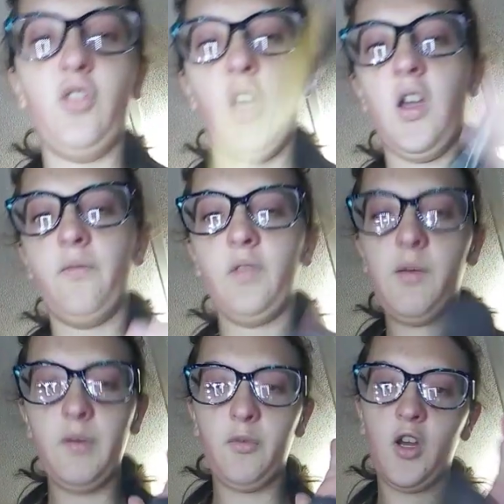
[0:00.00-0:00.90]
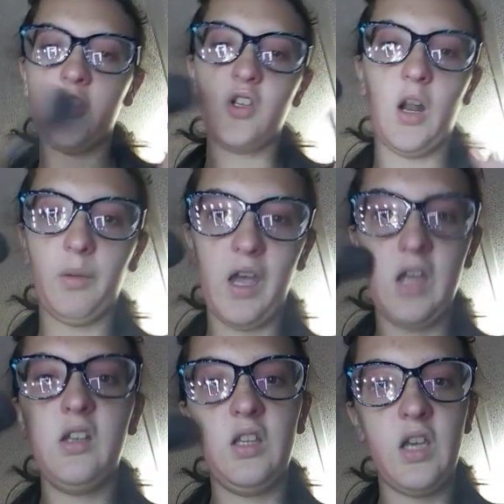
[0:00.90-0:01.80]
a fluffy brush and apply
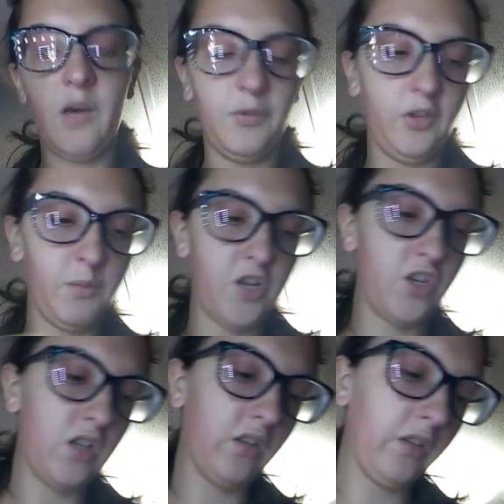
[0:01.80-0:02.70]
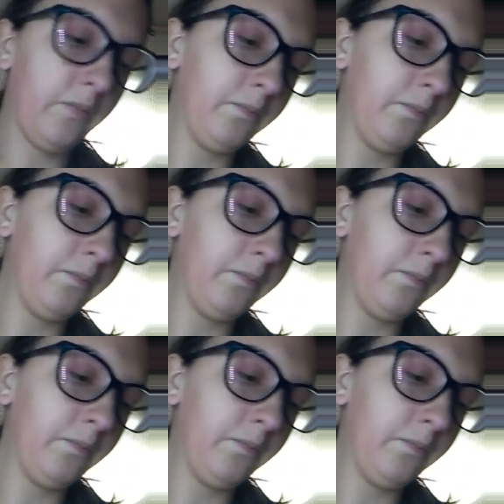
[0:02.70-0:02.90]
it to the apples of my cheeks.